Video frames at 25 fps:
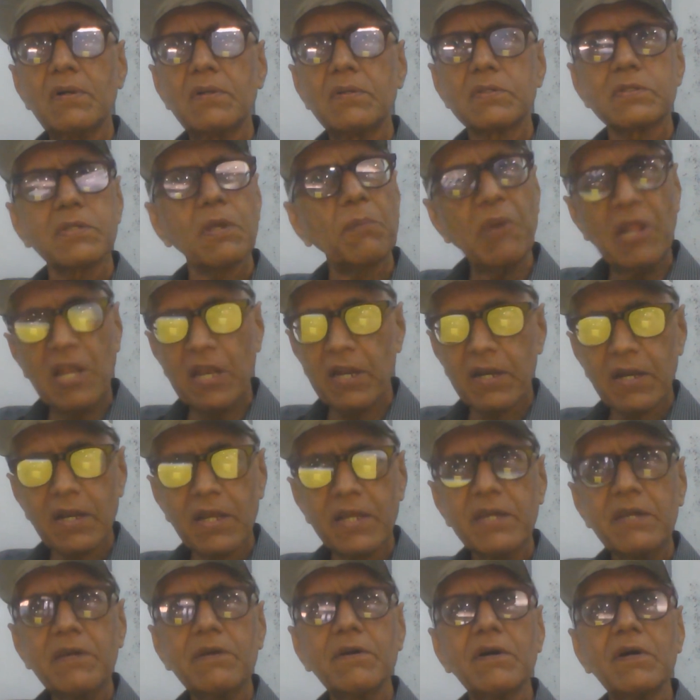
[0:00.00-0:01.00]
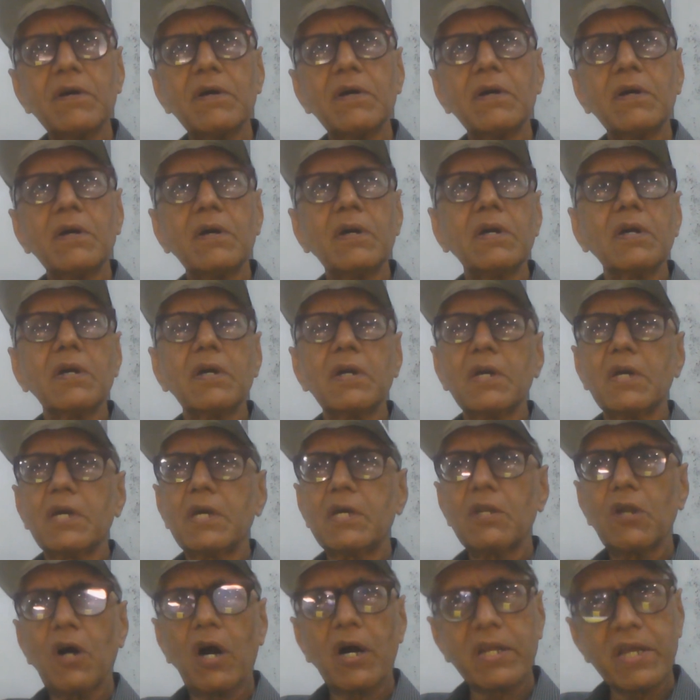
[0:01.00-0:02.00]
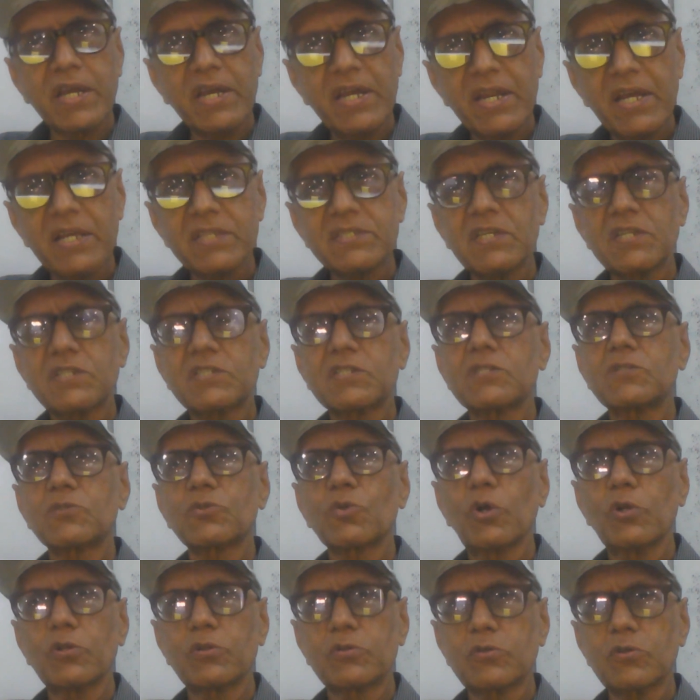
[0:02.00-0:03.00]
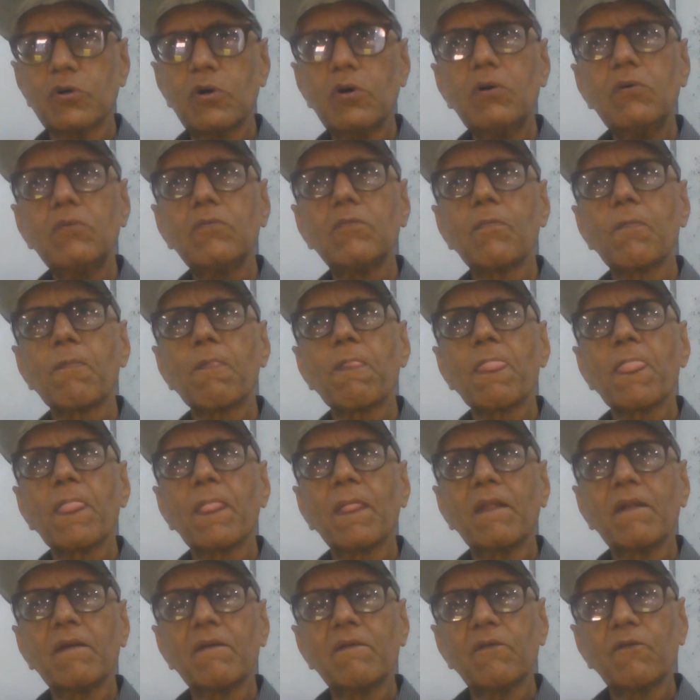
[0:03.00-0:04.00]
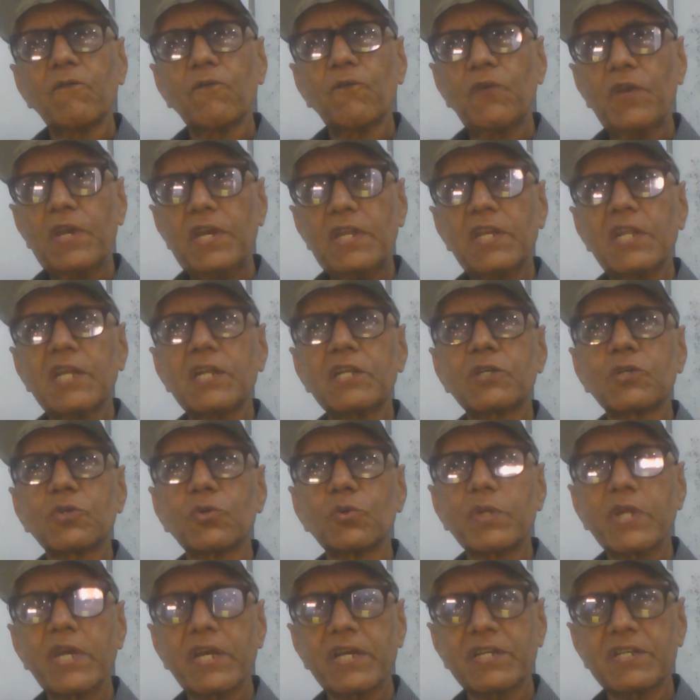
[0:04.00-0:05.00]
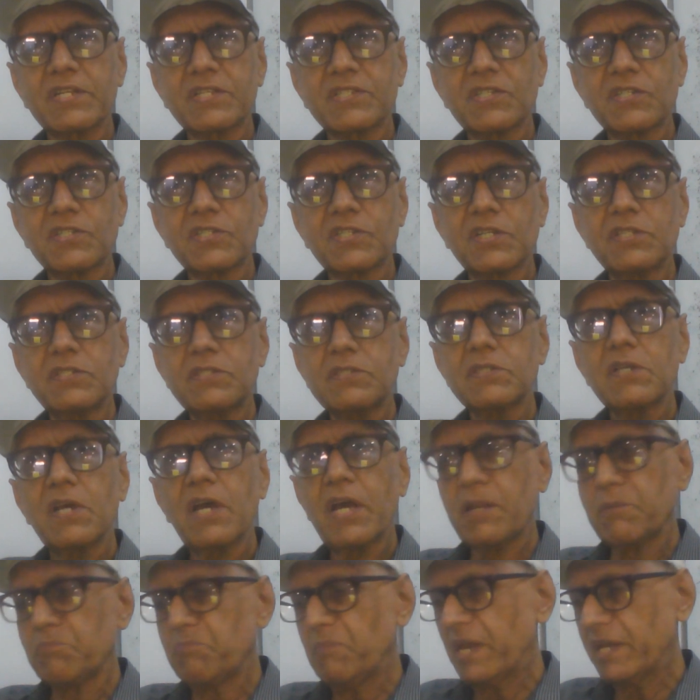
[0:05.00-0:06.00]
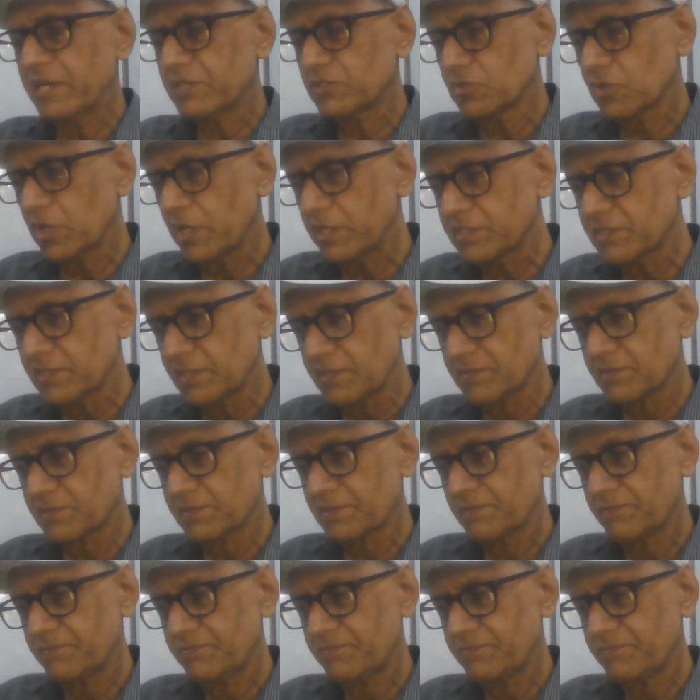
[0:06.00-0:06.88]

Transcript: similarly in organizations also we need to take decisions and make choices.